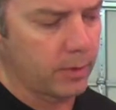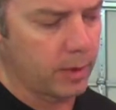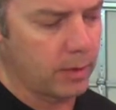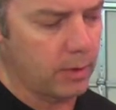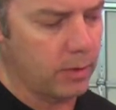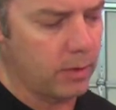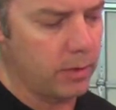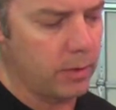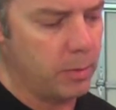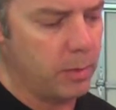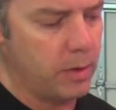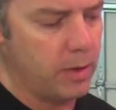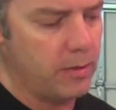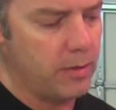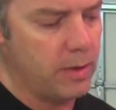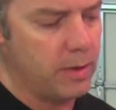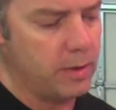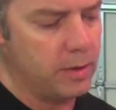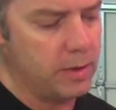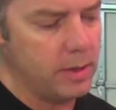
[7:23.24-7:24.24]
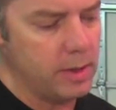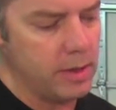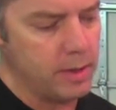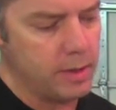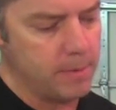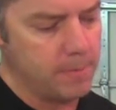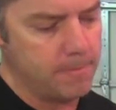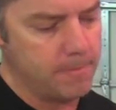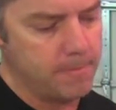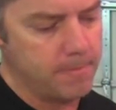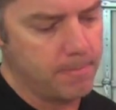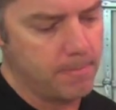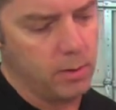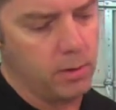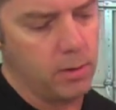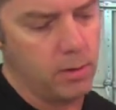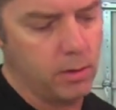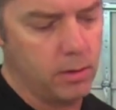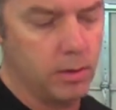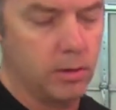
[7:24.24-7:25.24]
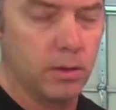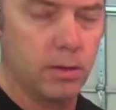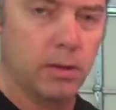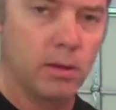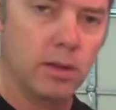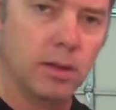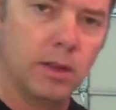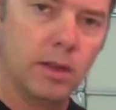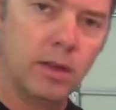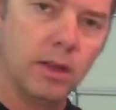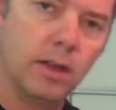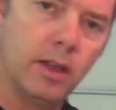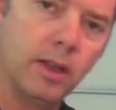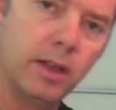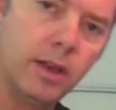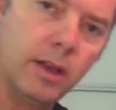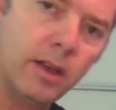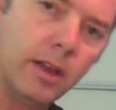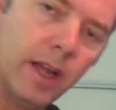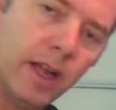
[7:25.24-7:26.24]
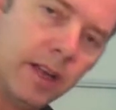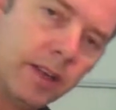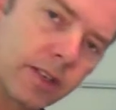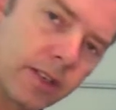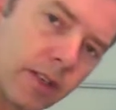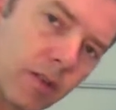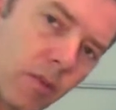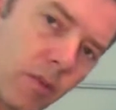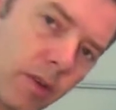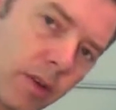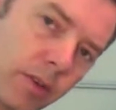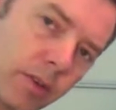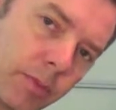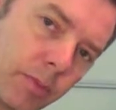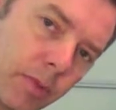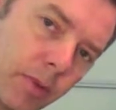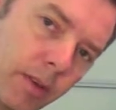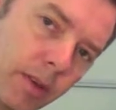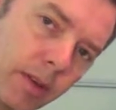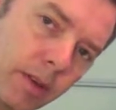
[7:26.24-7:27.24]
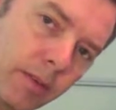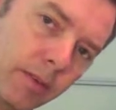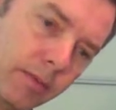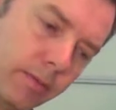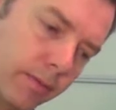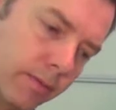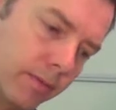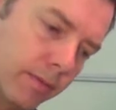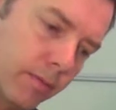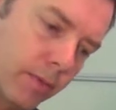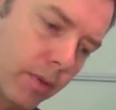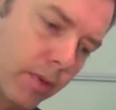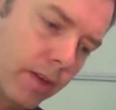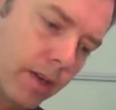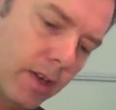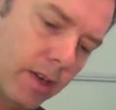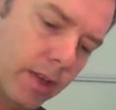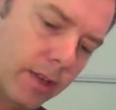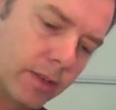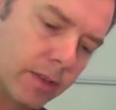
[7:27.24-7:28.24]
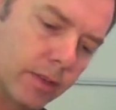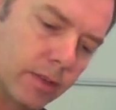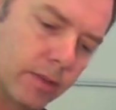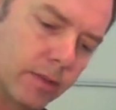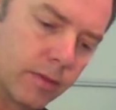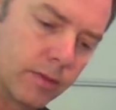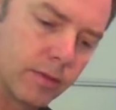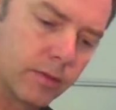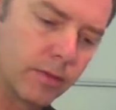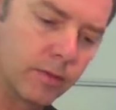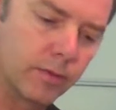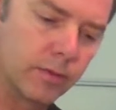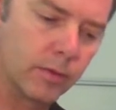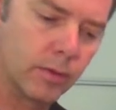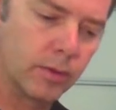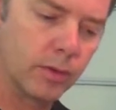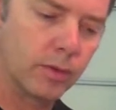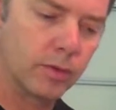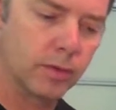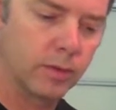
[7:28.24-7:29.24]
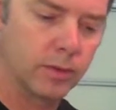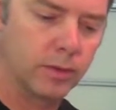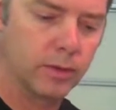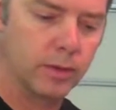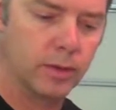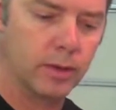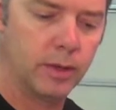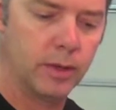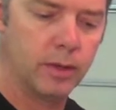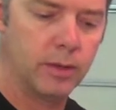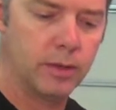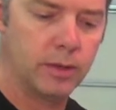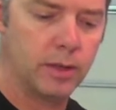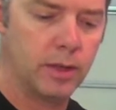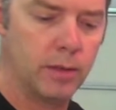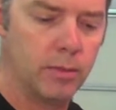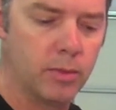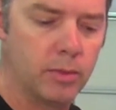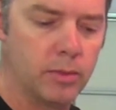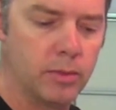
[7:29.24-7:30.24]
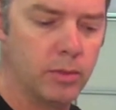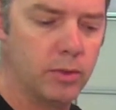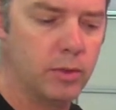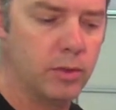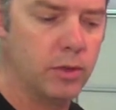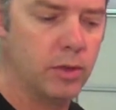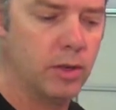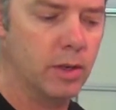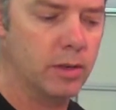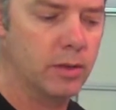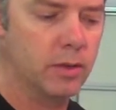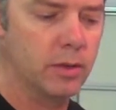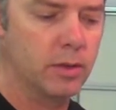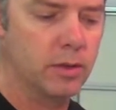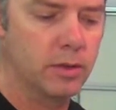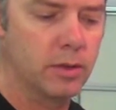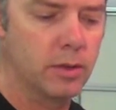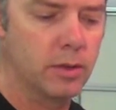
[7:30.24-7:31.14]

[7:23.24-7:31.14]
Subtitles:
on the PVC, and it actually works pretty nice. It's able to adjust